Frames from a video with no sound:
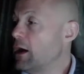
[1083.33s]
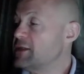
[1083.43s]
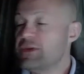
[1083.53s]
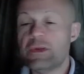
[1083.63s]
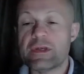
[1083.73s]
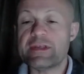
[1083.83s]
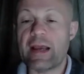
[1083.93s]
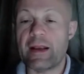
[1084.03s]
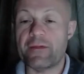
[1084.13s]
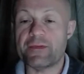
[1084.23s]
senior
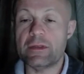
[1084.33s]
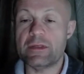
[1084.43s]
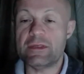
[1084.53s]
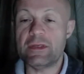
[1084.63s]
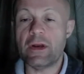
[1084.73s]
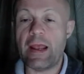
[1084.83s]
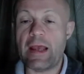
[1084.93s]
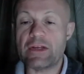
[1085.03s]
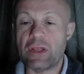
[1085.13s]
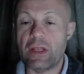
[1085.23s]
executive, the senior
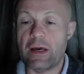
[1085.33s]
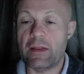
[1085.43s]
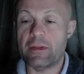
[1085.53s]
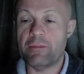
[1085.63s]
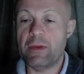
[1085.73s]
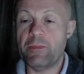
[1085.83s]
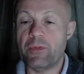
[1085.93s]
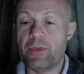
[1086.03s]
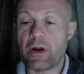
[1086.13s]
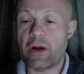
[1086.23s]
echelon, people
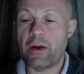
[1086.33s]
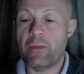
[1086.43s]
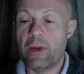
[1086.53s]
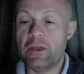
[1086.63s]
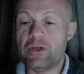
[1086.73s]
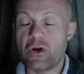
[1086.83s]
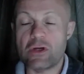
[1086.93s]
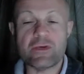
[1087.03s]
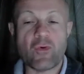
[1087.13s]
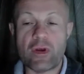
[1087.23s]
that are in
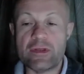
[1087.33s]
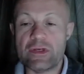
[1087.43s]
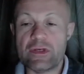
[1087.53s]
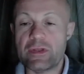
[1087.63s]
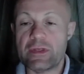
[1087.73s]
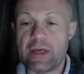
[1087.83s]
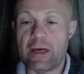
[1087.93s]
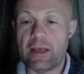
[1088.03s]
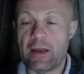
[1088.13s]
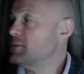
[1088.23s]
charge of organizational
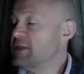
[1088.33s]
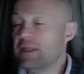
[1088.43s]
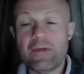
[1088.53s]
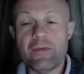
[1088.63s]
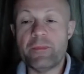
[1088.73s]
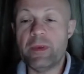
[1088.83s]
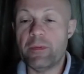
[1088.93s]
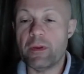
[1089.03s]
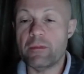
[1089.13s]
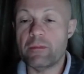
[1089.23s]
design, C-level
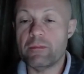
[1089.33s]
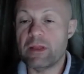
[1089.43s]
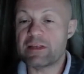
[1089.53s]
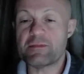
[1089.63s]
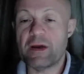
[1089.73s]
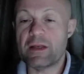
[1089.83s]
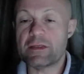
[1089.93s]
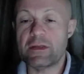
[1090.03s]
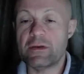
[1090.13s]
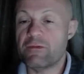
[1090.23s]
people, plus minus
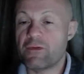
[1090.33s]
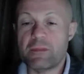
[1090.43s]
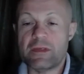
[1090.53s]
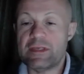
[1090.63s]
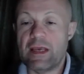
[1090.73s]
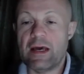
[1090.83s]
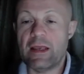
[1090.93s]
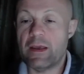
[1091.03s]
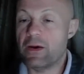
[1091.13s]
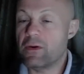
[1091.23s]
two from the
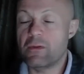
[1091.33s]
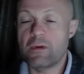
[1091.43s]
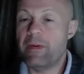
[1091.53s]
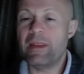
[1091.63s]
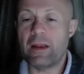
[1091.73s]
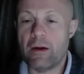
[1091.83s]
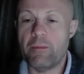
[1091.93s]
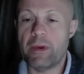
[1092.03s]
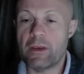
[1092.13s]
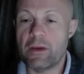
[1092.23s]
CIO, depending how
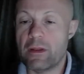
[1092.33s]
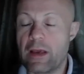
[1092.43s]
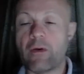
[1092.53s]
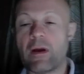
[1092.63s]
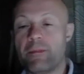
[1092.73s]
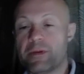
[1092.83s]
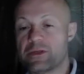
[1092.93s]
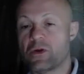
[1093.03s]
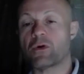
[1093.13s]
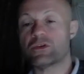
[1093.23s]
big you and how complex
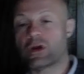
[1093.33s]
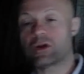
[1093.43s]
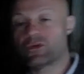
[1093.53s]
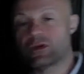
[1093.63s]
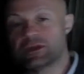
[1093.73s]
the org structure